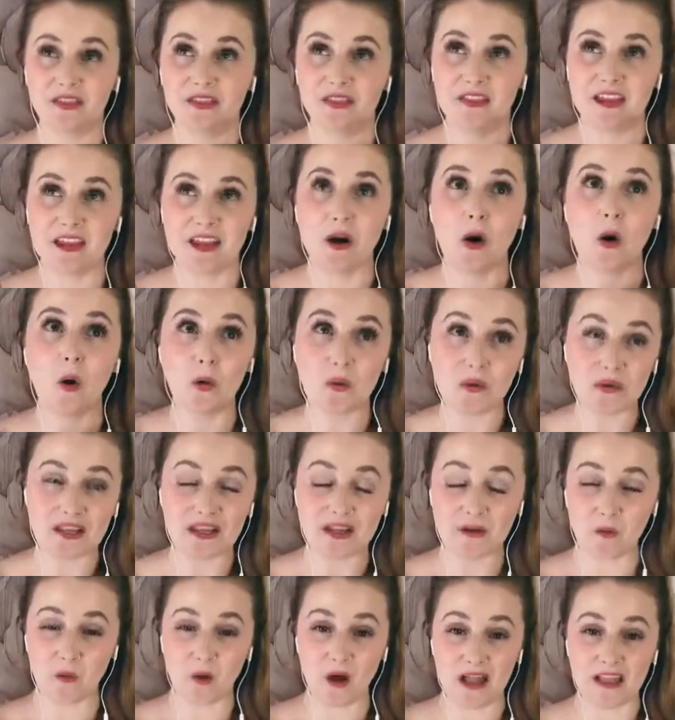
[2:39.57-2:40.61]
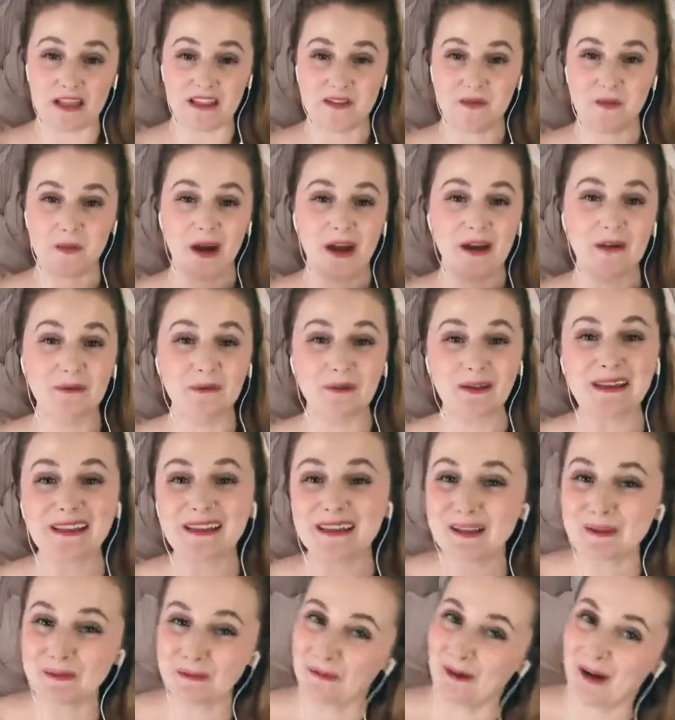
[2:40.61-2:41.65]
the only ones where I
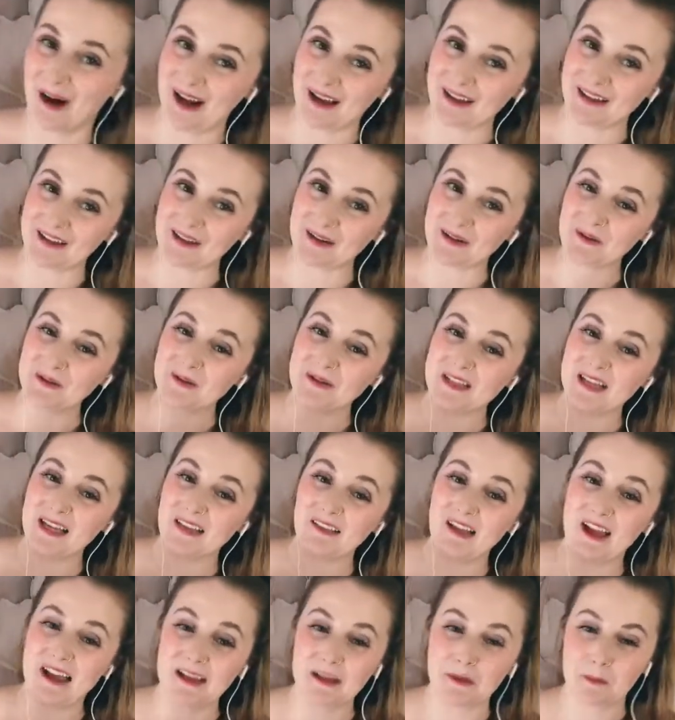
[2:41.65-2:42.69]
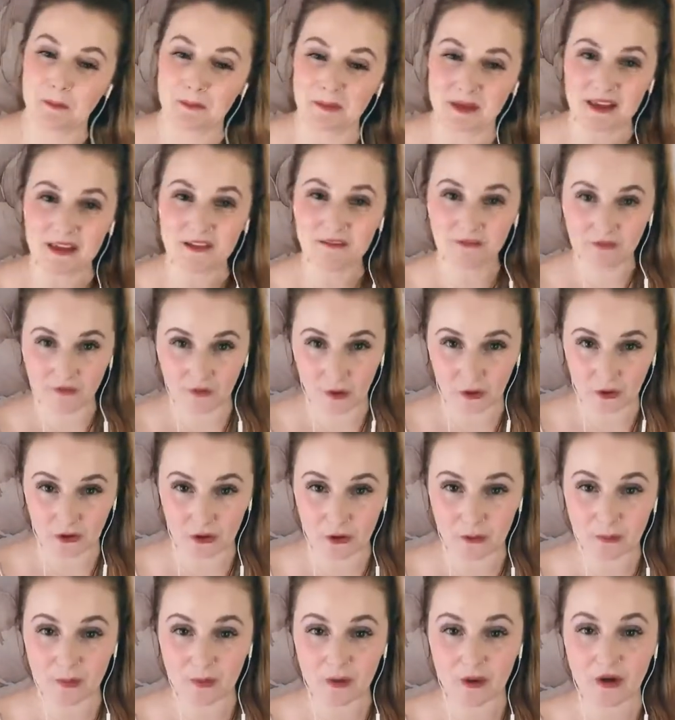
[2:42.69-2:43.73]
really want you to be
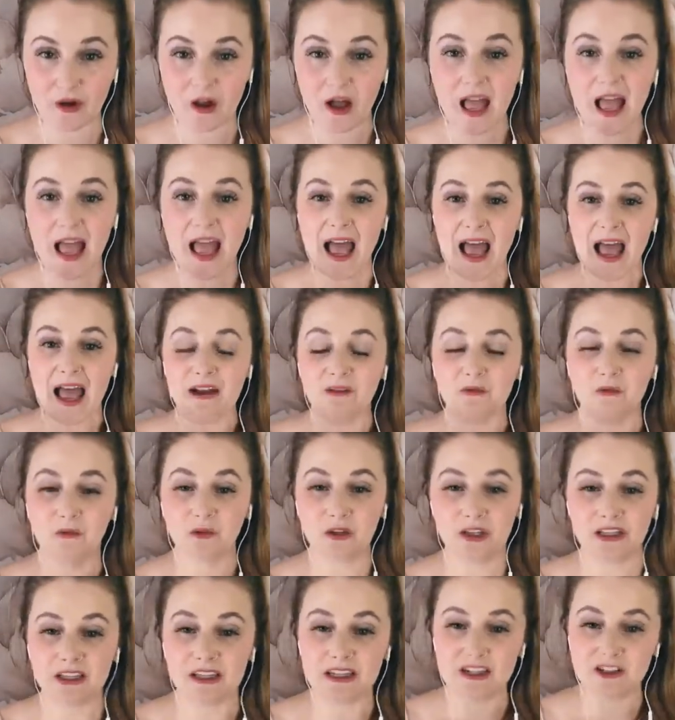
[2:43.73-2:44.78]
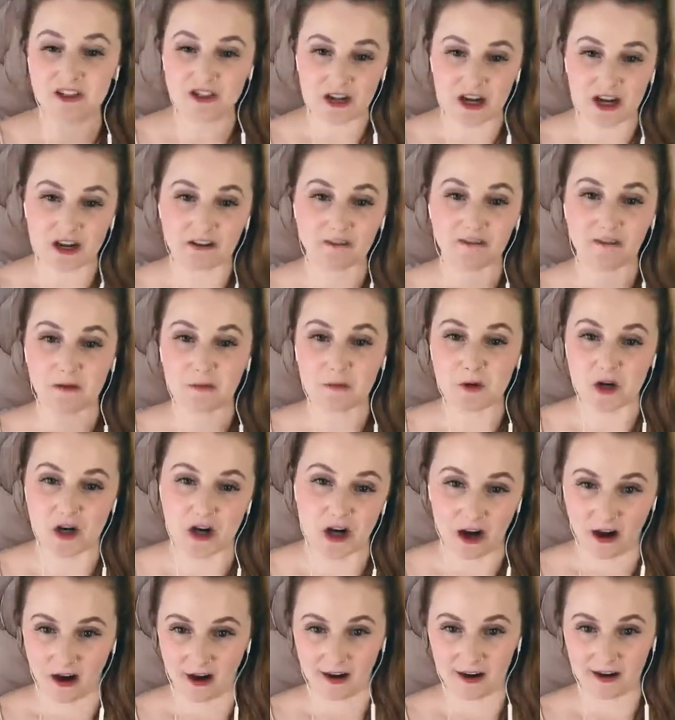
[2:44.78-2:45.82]
vulnerable and really share from your
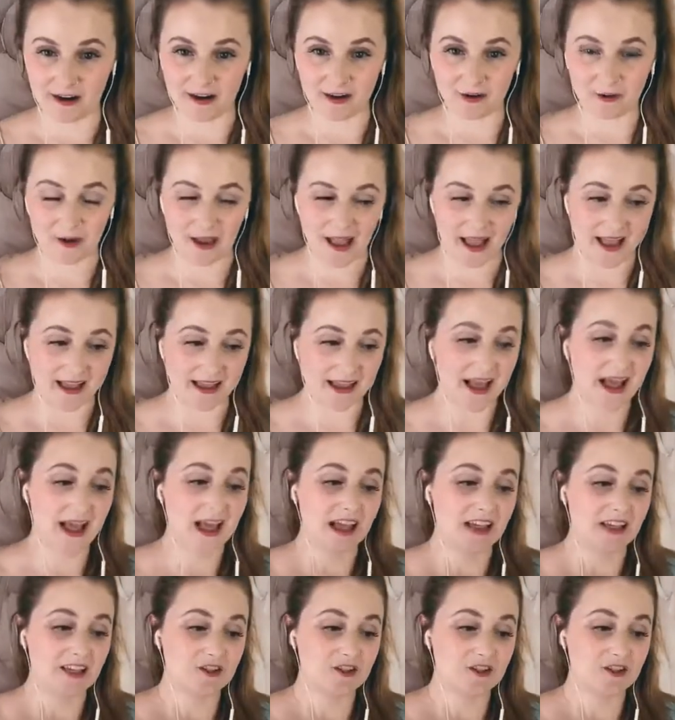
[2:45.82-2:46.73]
heart, okay?